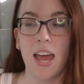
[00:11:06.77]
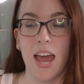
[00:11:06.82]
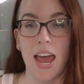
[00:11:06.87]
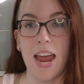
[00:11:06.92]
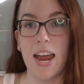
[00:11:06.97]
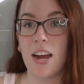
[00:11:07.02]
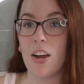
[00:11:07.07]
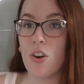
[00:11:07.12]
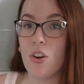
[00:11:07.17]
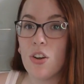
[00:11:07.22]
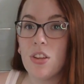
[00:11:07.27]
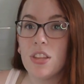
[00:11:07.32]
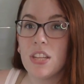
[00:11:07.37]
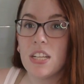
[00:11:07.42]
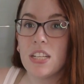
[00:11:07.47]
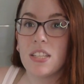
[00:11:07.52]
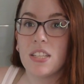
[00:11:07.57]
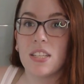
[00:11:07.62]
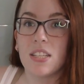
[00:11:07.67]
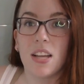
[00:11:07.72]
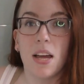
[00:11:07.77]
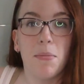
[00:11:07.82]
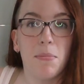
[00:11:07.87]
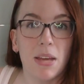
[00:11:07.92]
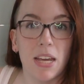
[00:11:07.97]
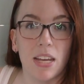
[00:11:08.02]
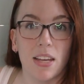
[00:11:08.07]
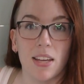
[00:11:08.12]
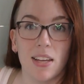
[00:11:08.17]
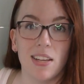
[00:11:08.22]
Hair on the
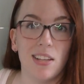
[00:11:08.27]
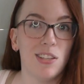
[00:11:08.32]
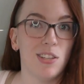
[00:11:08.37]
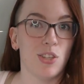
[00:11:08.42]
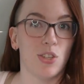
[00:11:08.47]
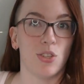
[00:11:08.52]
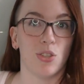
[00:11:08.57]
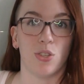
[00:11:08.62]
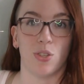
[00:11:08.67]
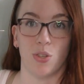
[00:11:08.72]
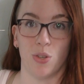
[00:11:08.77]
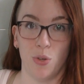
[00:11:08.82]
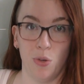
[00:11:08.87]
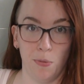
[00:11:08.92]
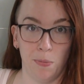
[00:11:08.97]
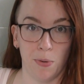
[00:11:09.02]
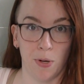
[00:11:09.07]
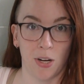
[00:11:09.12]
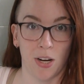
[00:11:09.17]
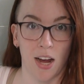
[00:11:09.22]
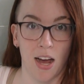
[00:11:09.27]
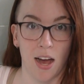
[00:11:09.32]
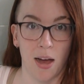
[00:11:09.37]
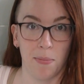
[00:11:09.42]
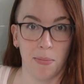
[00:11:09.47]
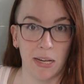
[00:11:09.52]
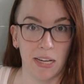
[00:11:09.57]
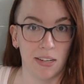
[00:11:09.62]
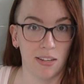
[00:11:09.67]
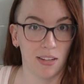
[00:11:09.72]
stomach is super
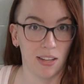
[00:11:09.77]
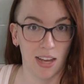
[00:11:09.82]
common.